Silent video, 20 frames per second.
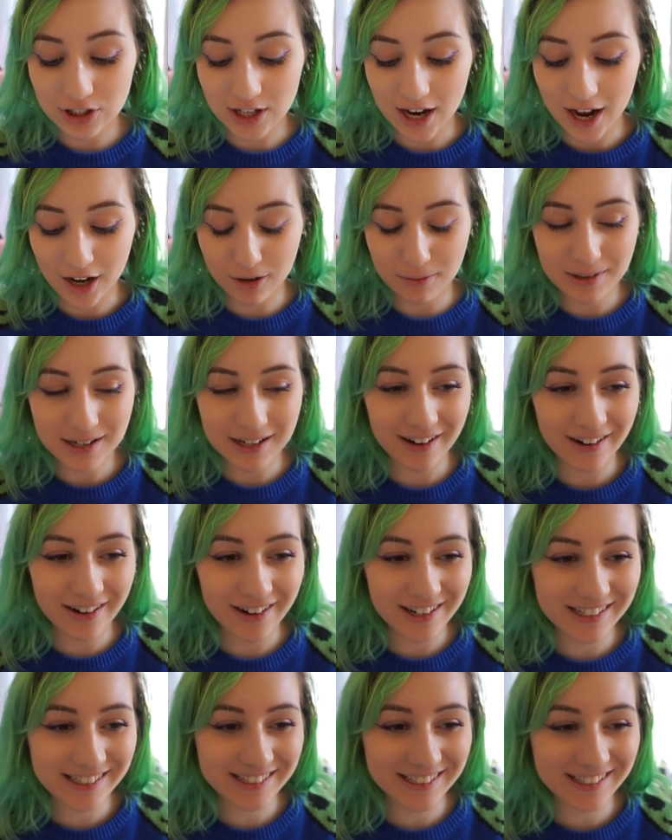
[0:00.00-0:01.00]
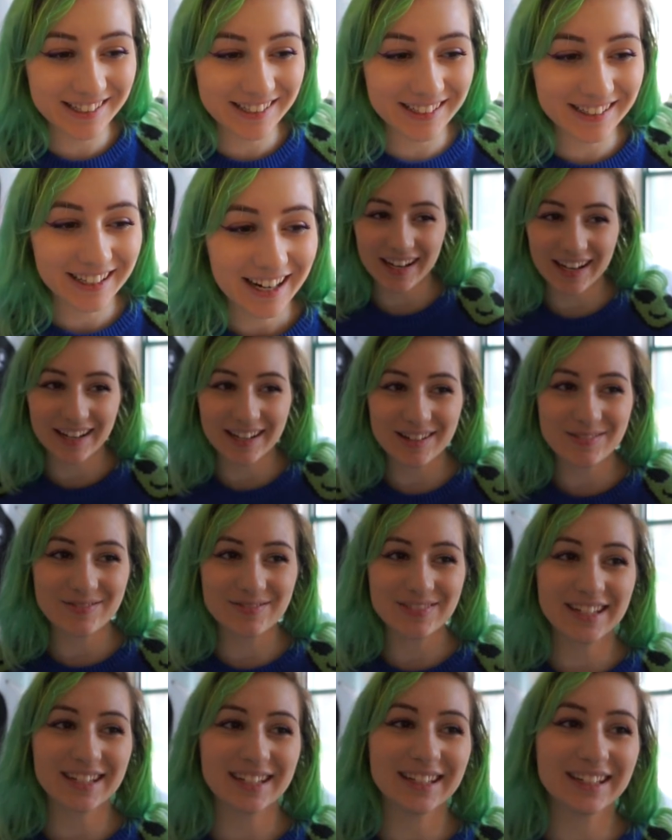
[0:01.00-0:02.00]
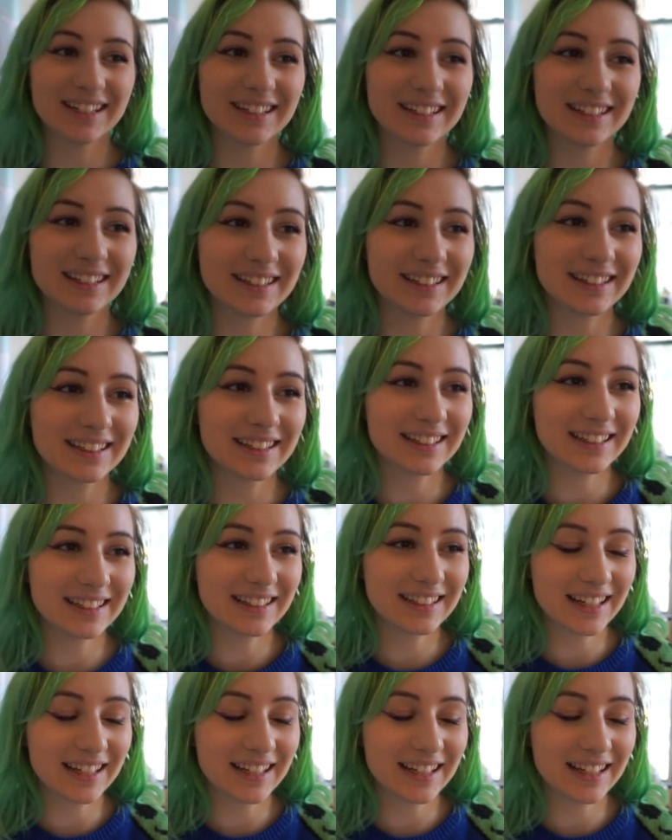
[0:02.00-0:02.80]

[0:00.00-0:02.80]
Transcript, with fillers: Shatter Me character? I mean,